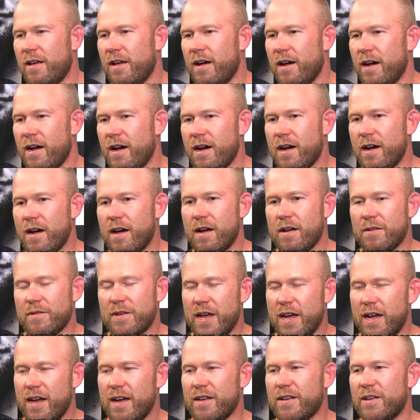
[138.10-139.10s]

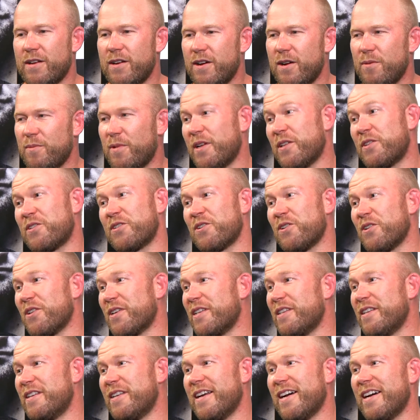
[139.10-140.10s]
But it's early
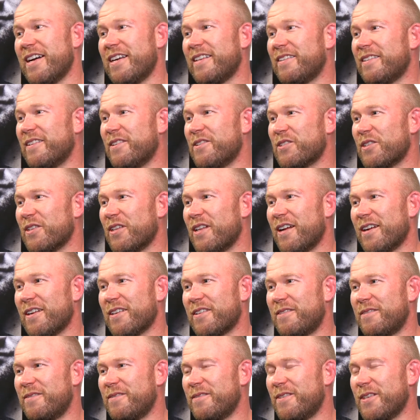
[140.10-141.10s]
in the night. There's a lot
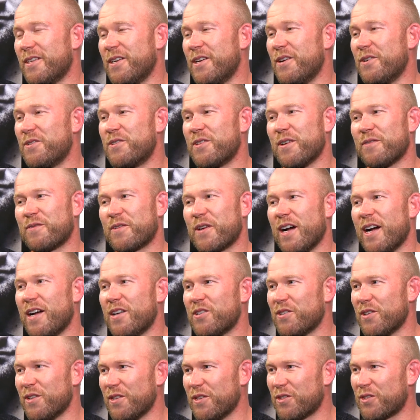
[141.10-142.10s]
of, tough
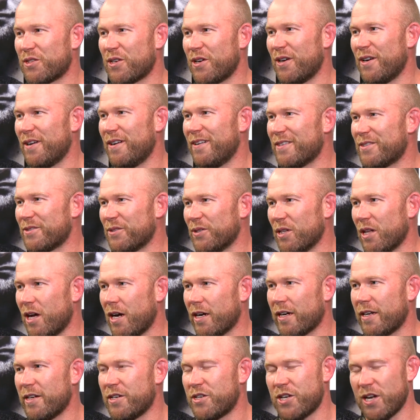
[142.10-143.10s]
guys on this card, so a
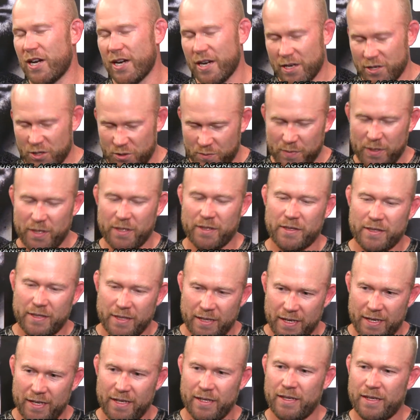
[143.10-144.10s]
lot can change,
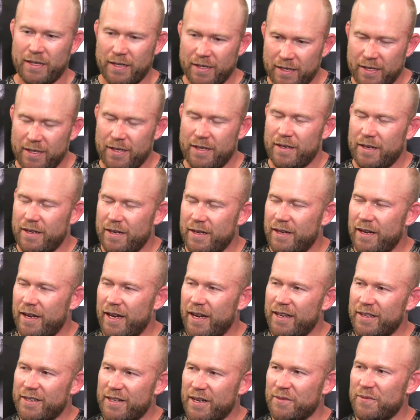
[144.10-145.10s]
but
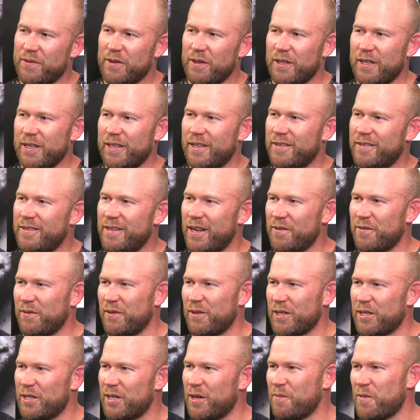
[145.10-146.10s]

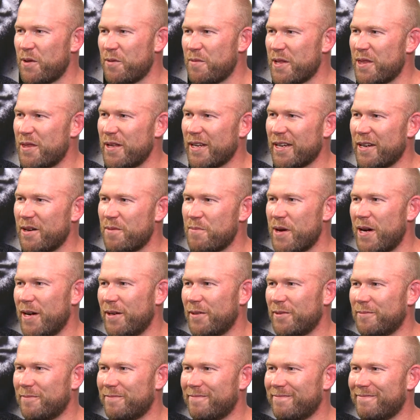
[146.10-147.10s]
definitely something to be thinking about.